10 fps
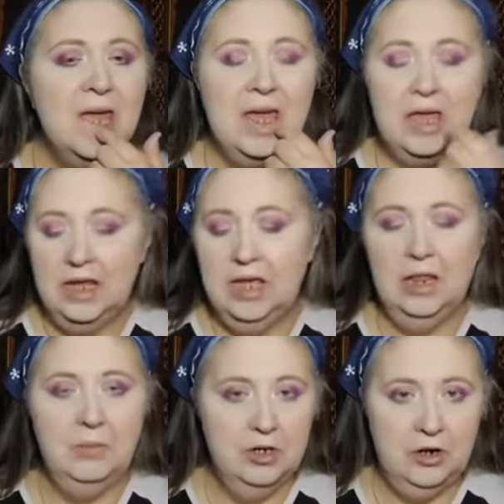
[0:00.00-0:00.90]
And he
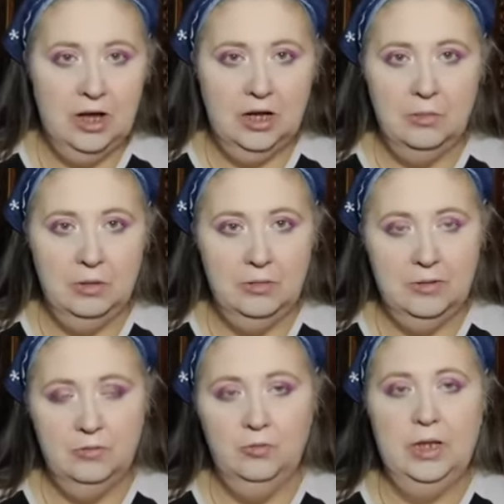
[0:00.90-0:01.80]
let me try a couple
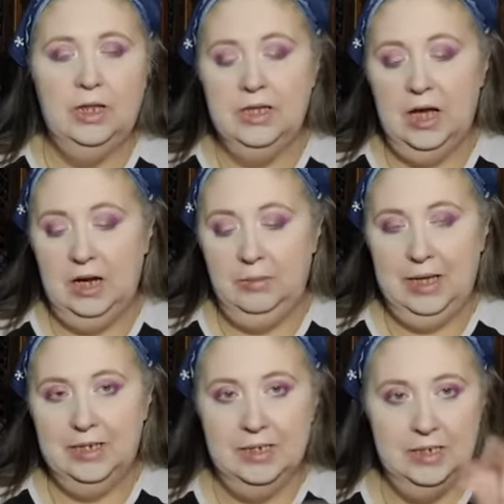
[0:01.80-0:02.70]
of really tiny
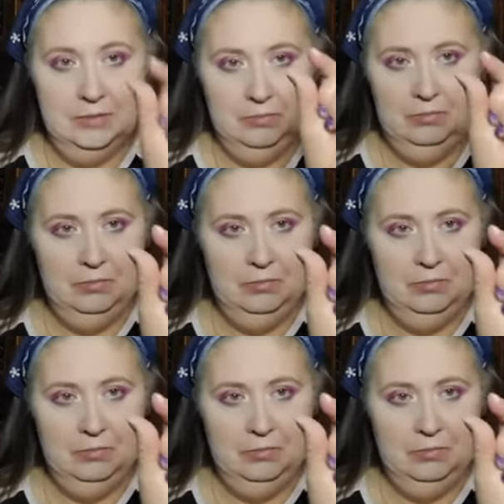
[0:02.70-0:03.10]
pieces.